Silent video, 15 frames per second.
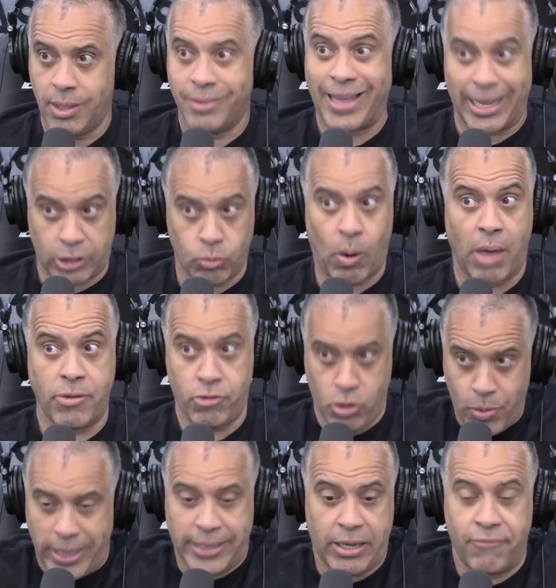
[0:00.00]
That's right. why they're
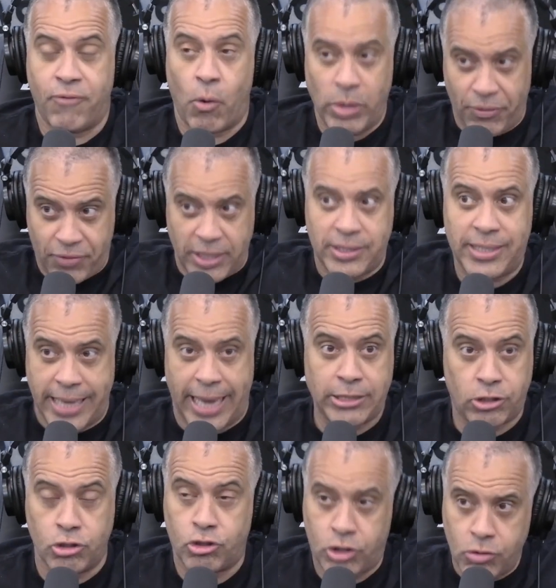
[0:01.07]
doing it. They're voting for these DAs
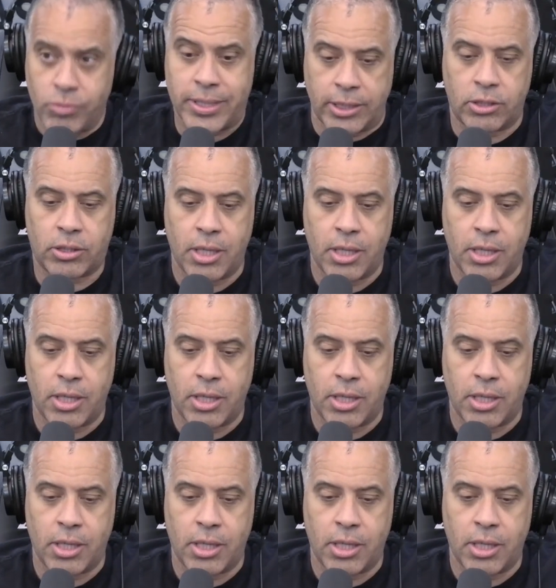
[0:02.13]
to do this.